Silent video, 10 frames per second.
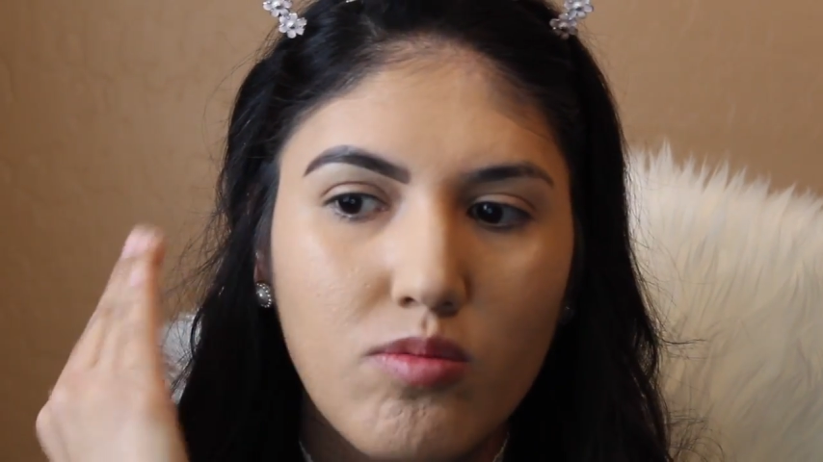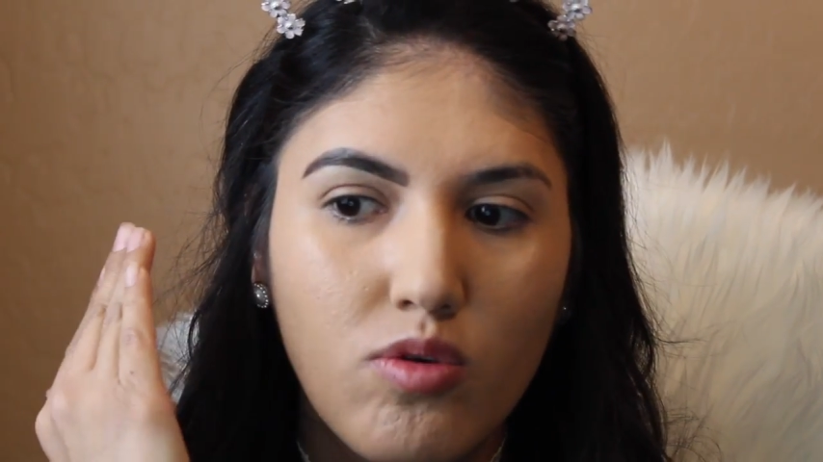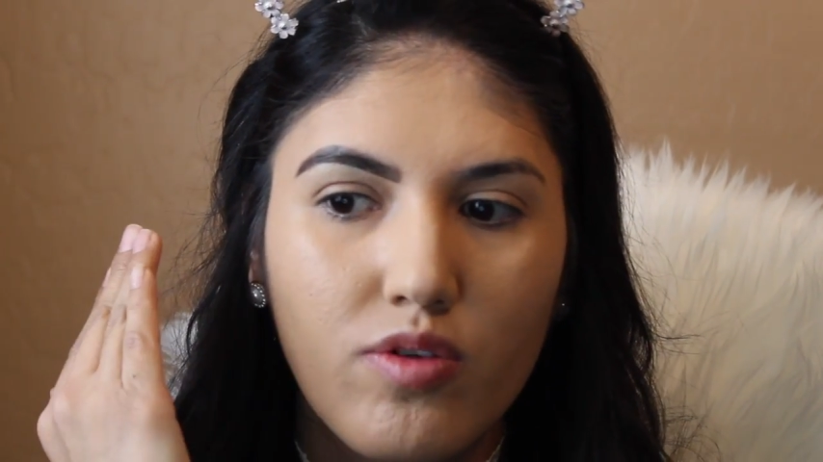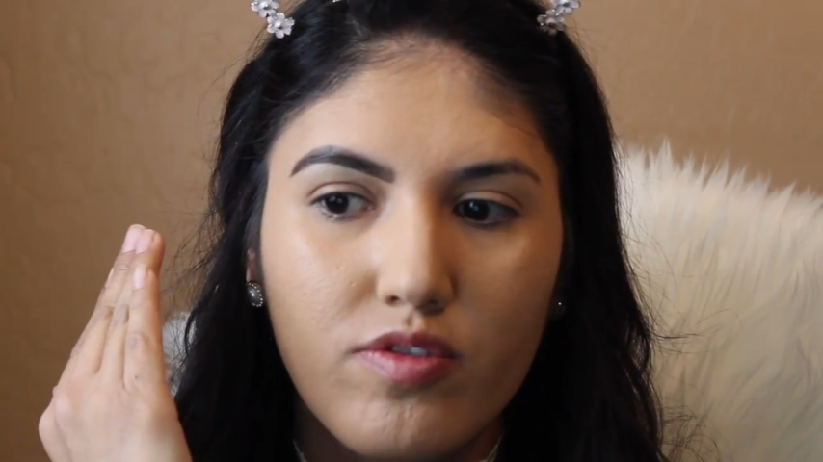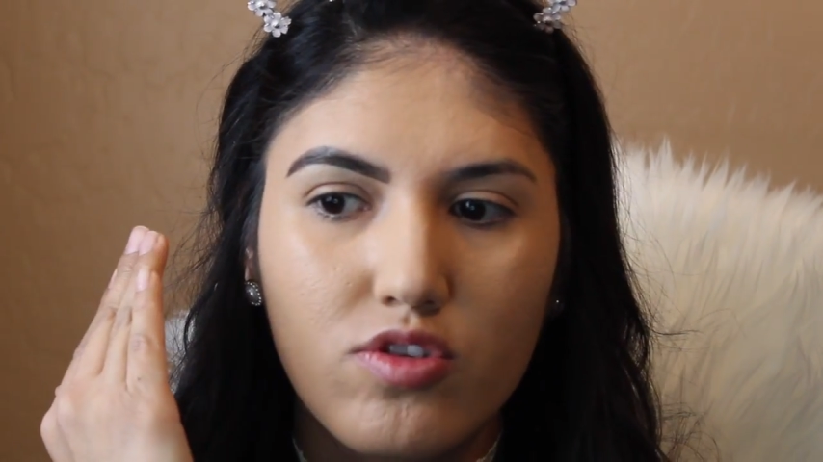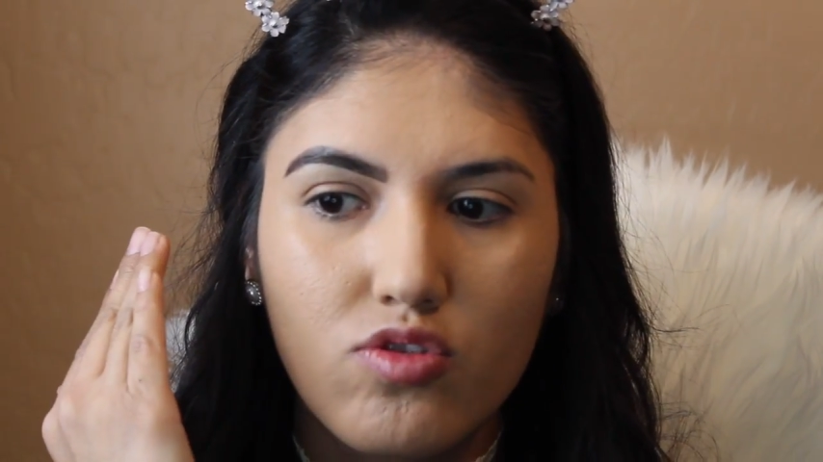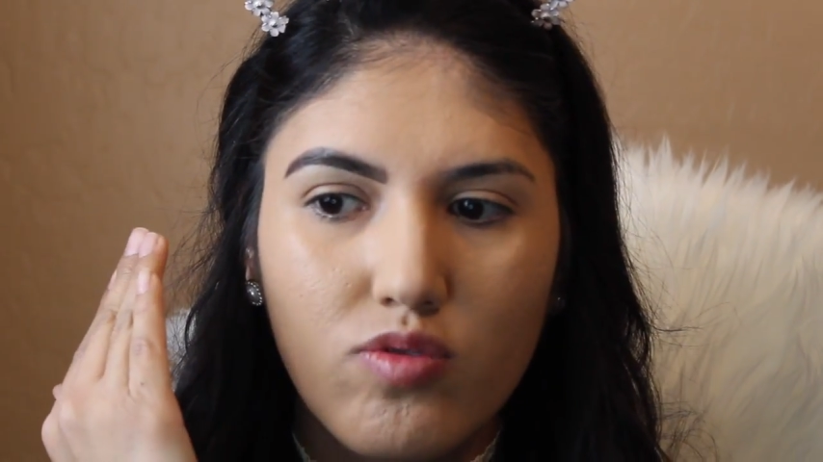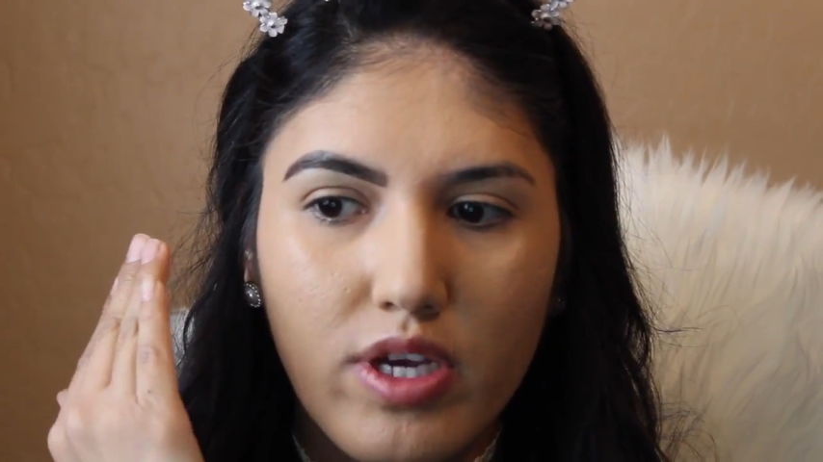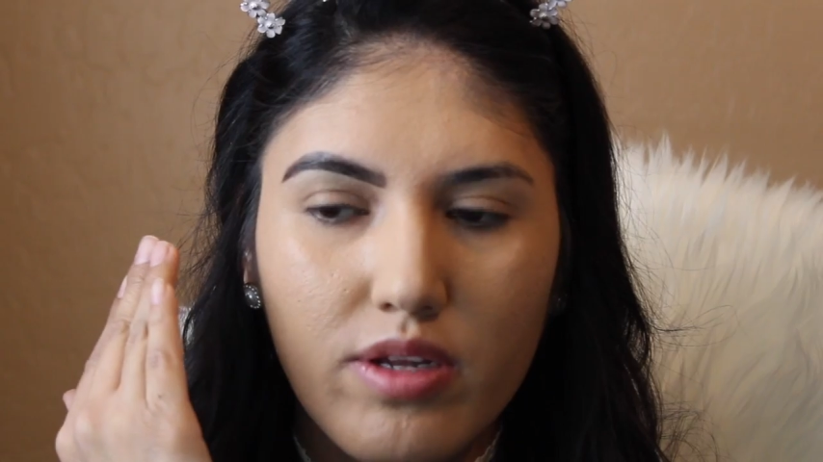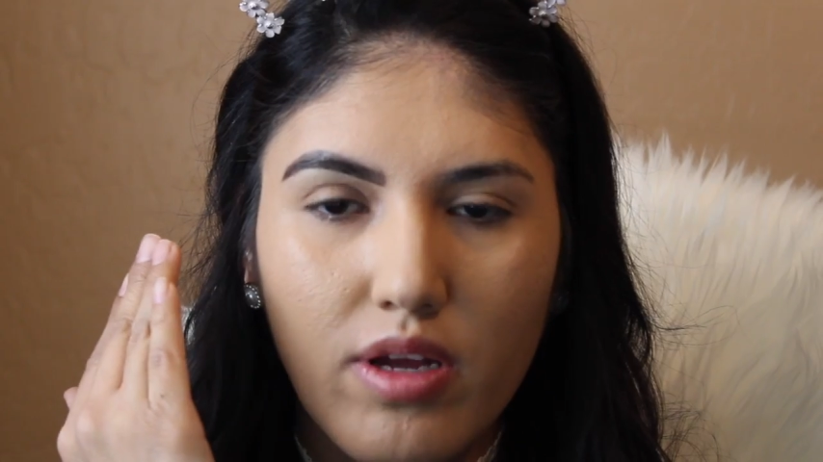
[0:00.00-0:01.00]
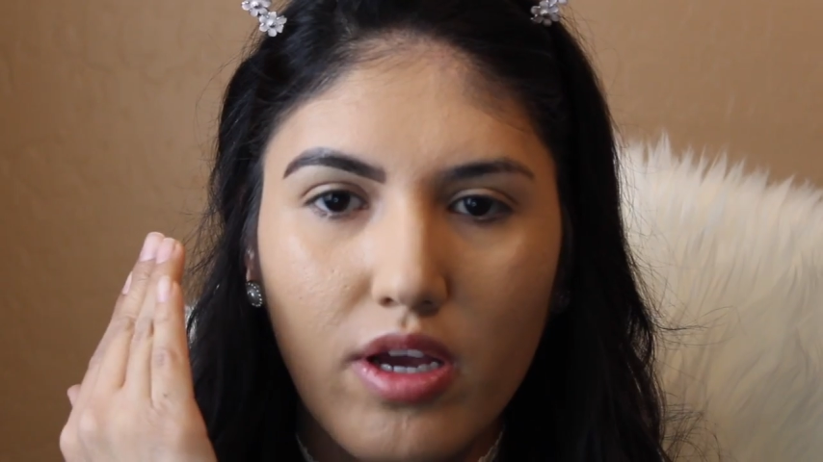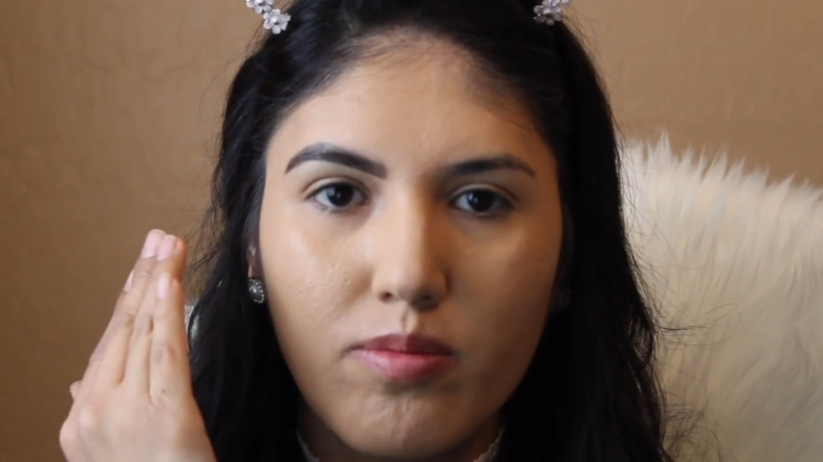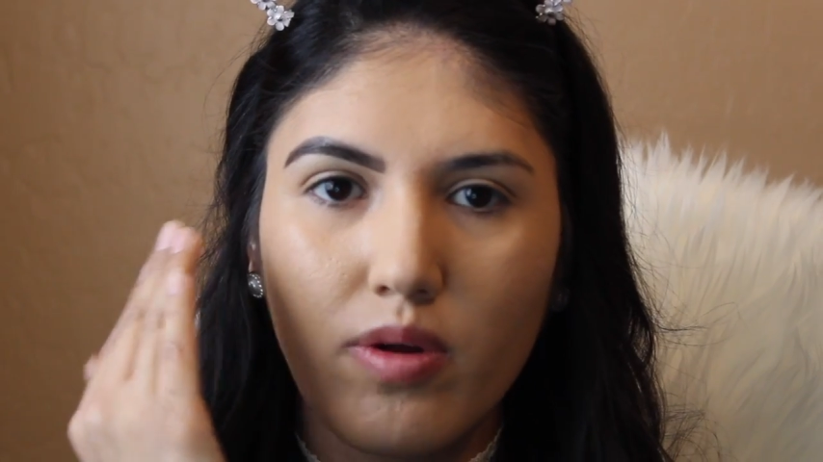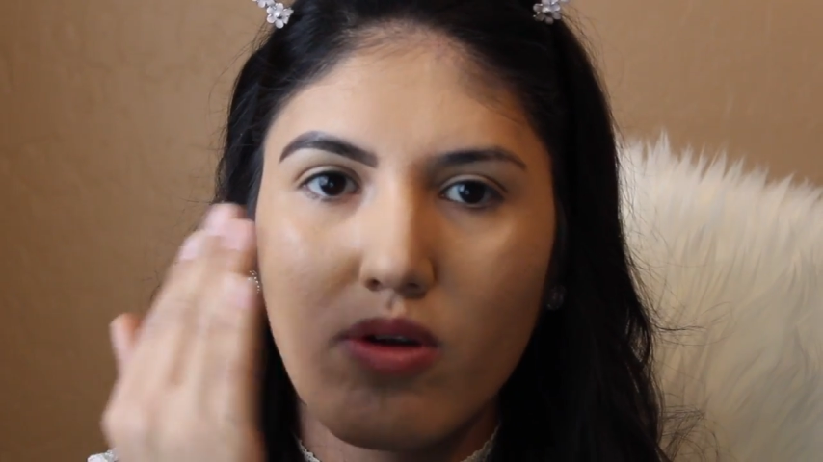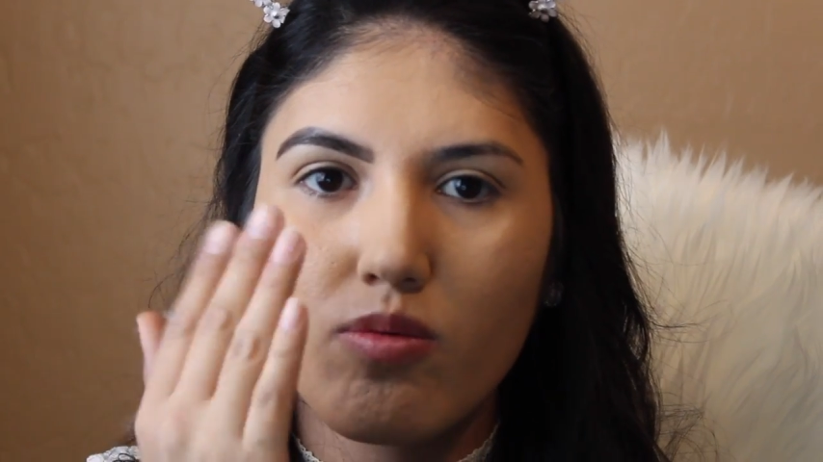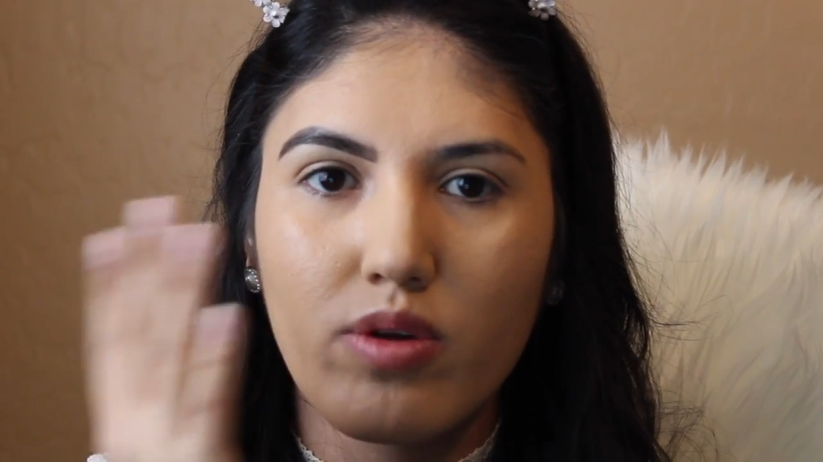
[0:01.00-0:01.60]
more of a straight eyebrow.